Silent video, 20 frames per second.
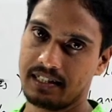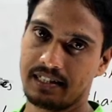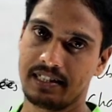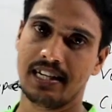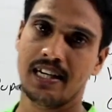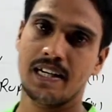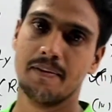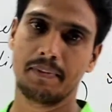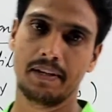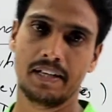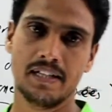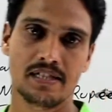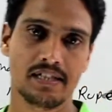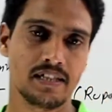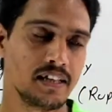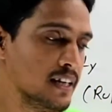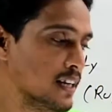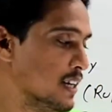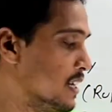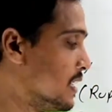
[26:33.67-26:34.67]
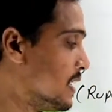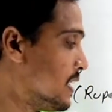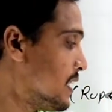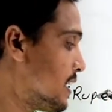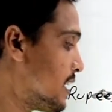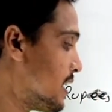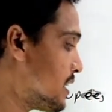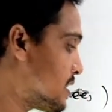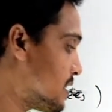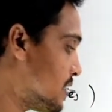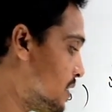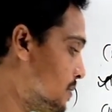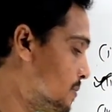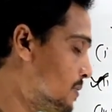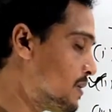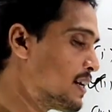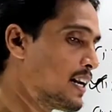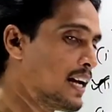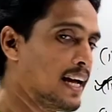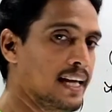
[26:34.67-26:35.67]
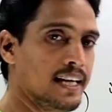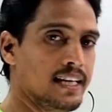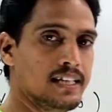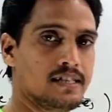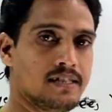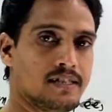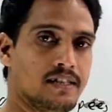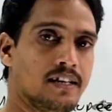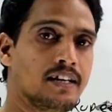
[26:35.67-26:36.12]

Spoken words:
That means in case of rice